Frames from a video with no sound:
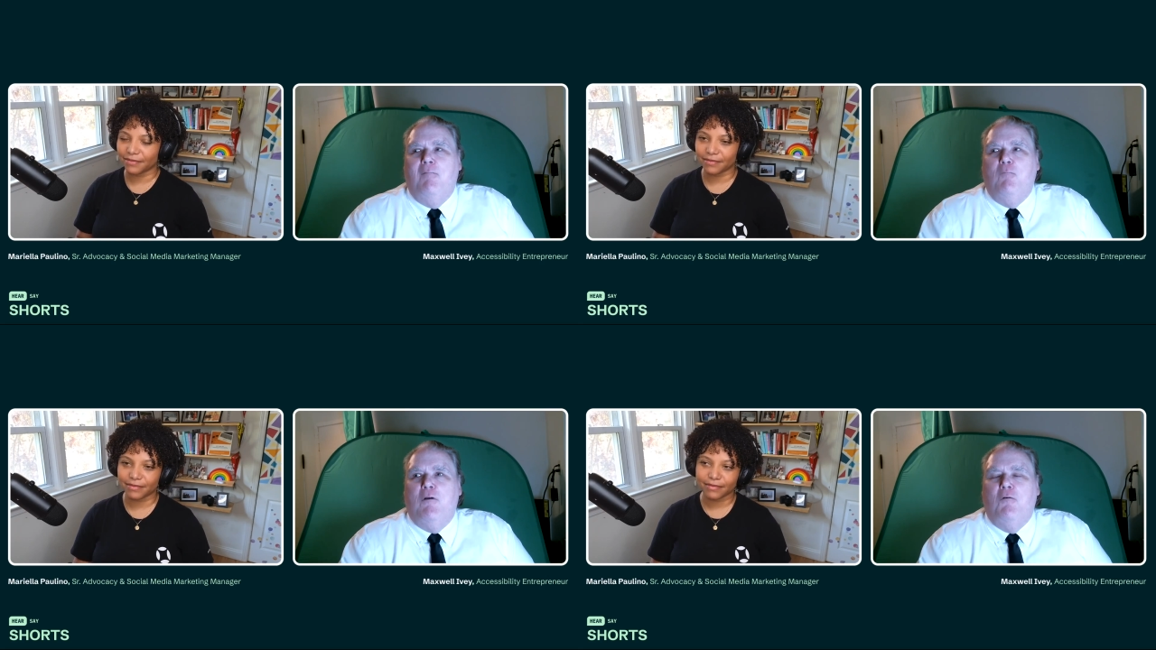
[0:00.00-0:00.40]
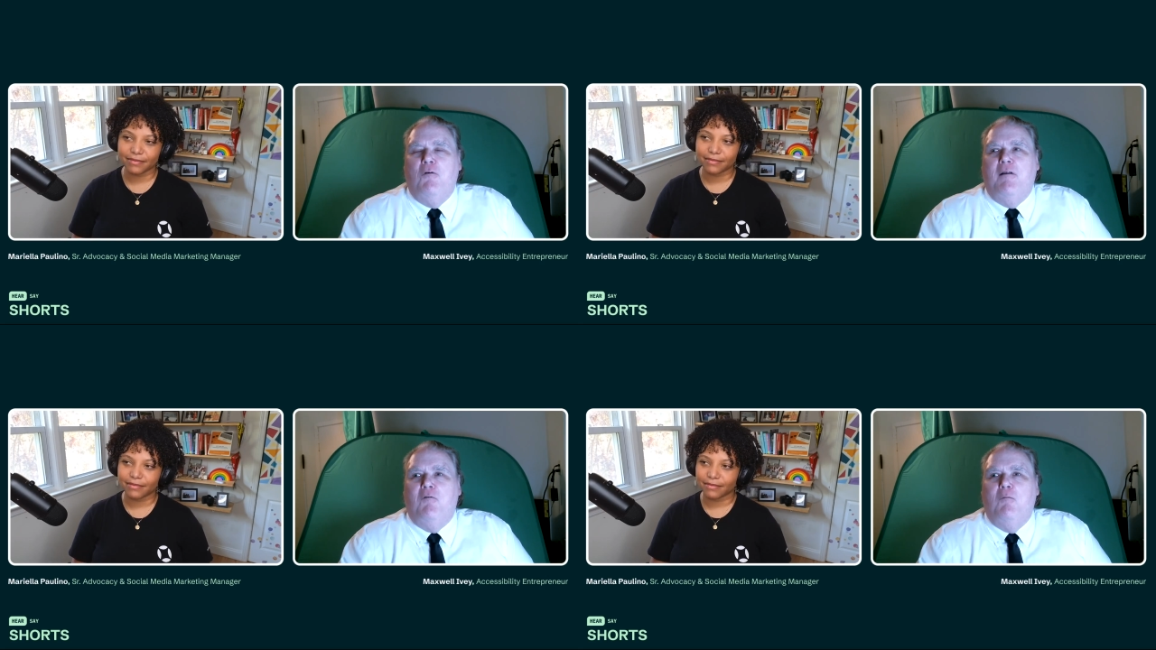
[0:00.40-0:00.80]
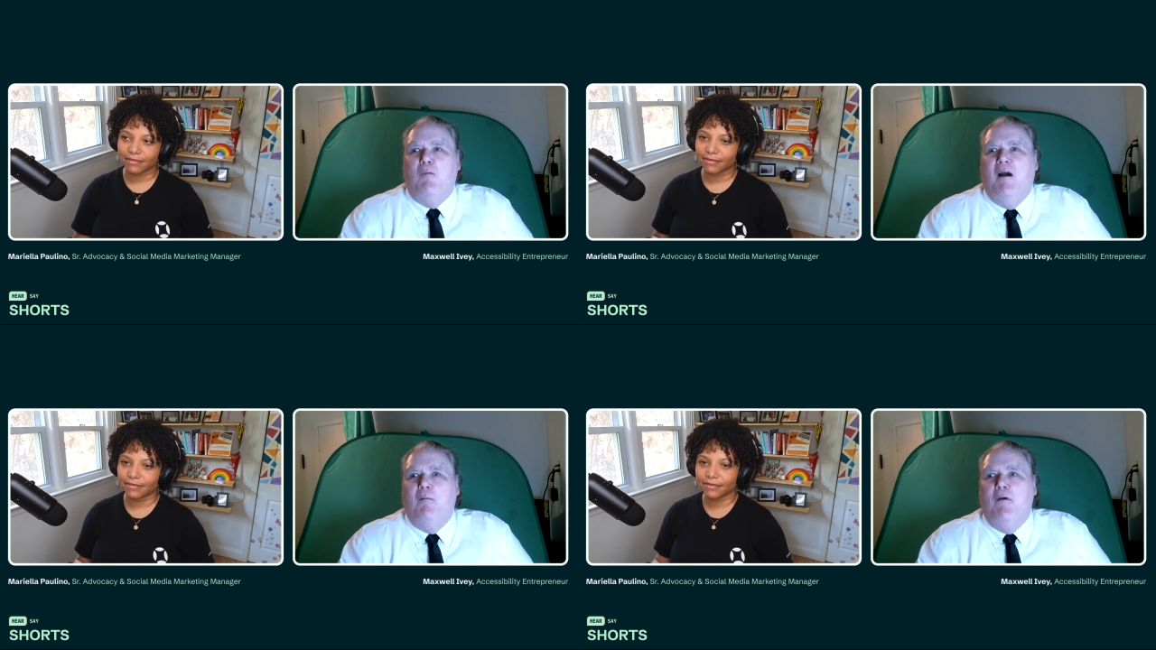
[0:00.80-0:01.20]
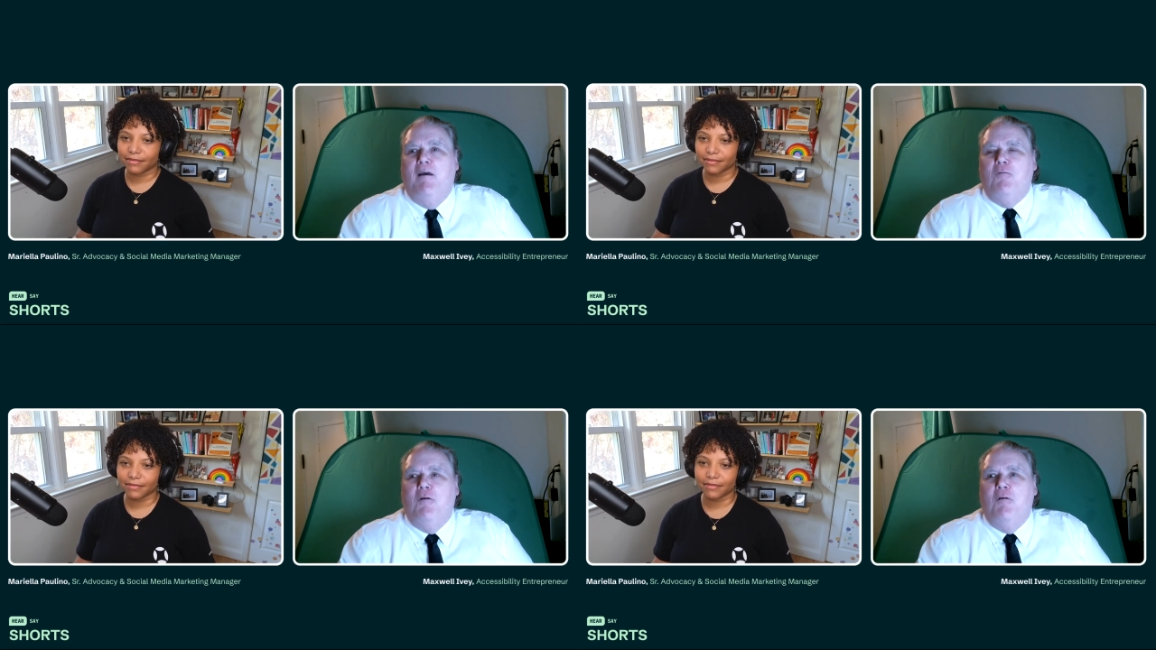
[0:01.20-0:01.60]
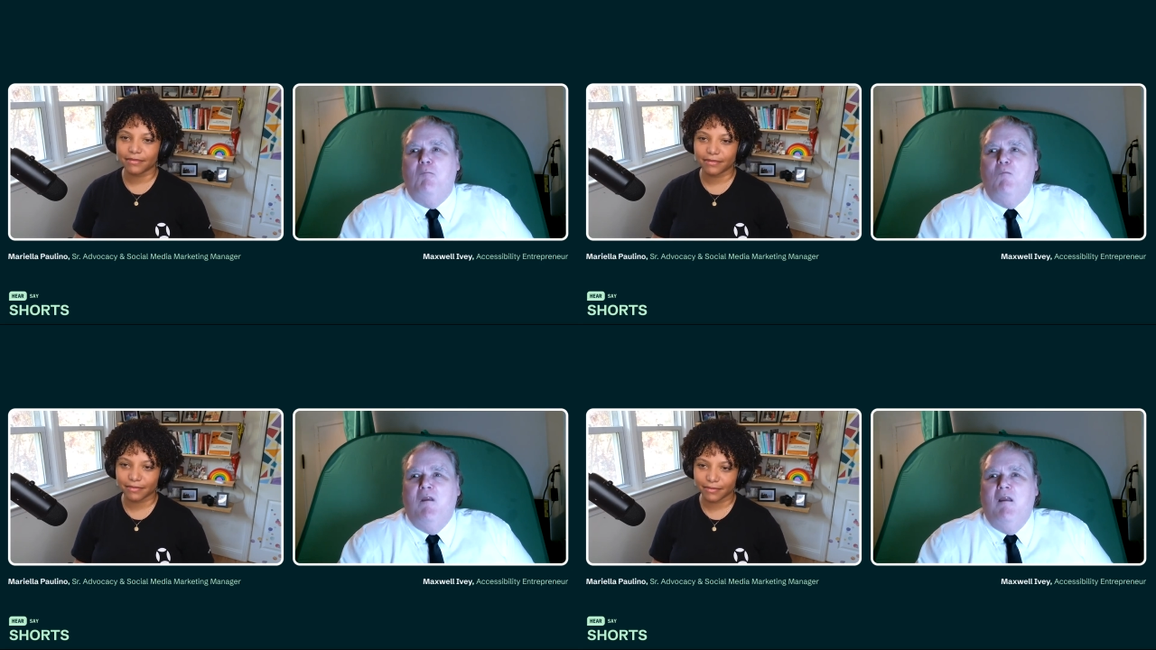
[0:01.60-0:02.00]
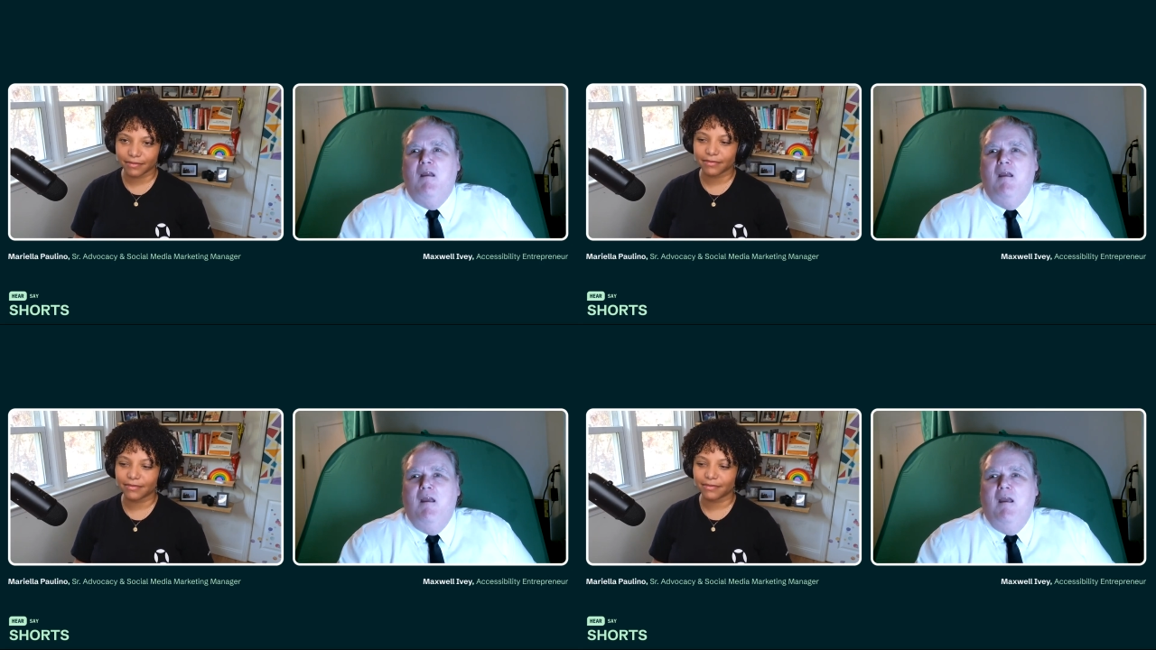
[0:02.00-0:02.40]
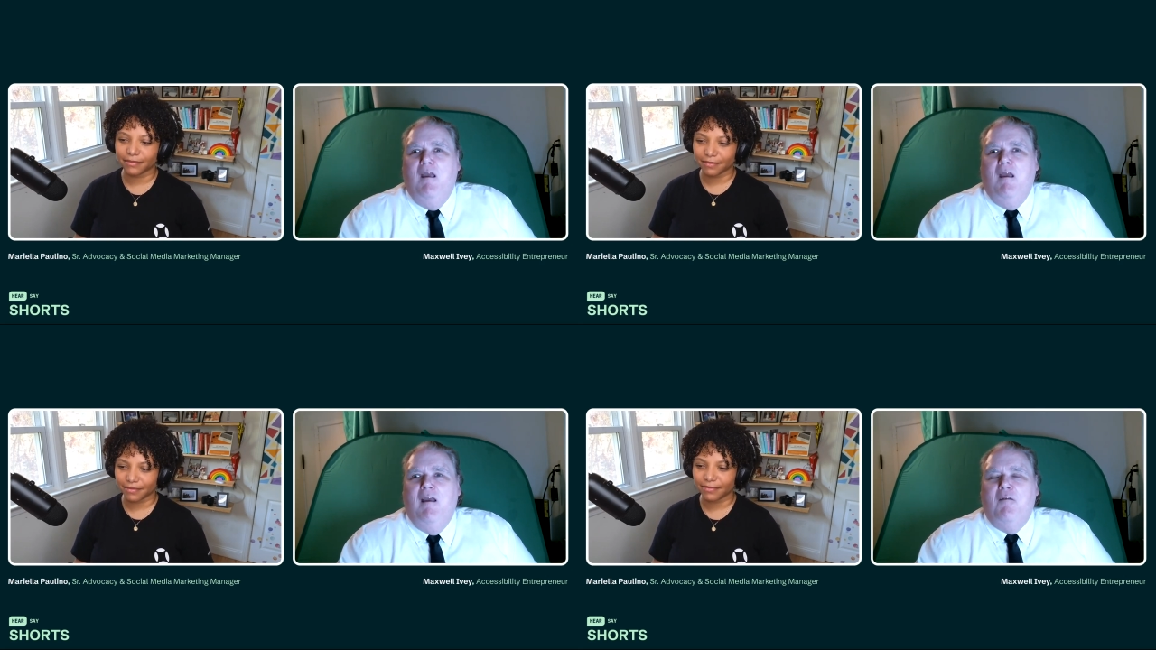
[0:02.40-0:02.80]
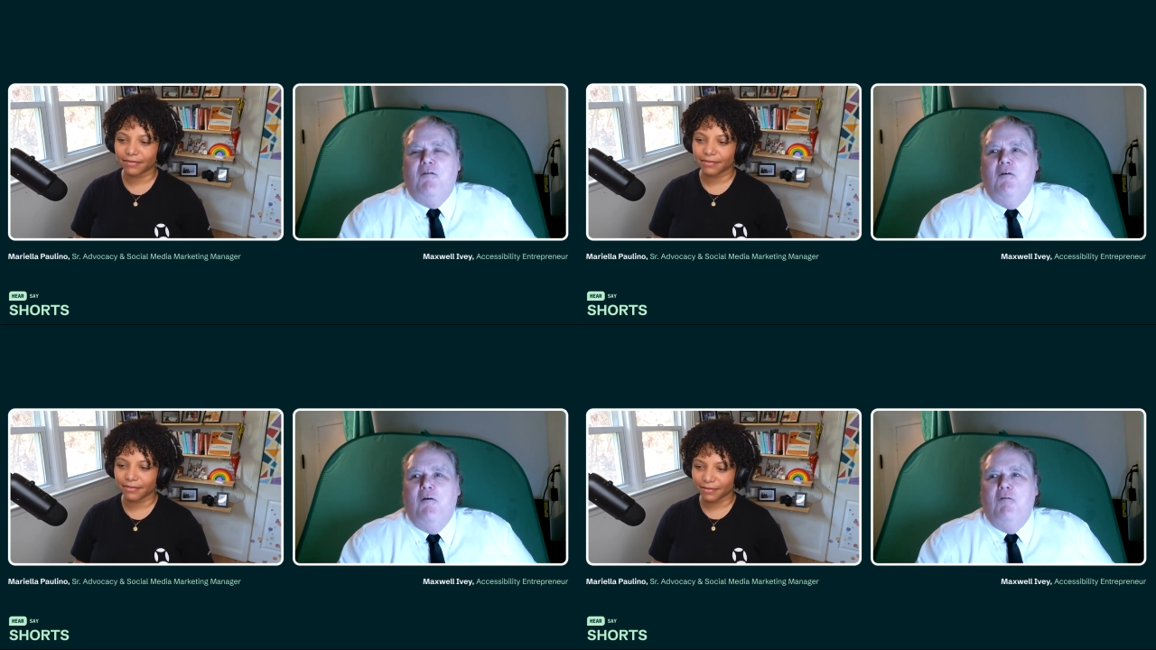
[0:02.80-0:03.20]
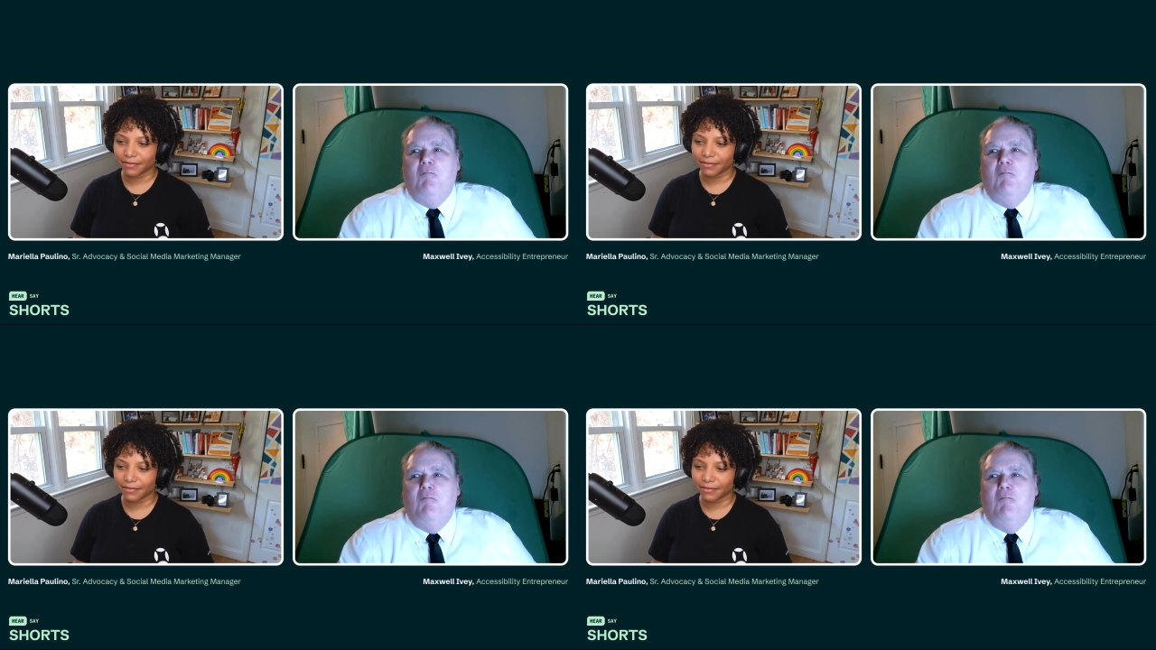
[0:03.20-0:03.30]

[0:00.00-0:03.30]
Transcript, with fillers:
Speaker 1: and recording from my bedroom. And so,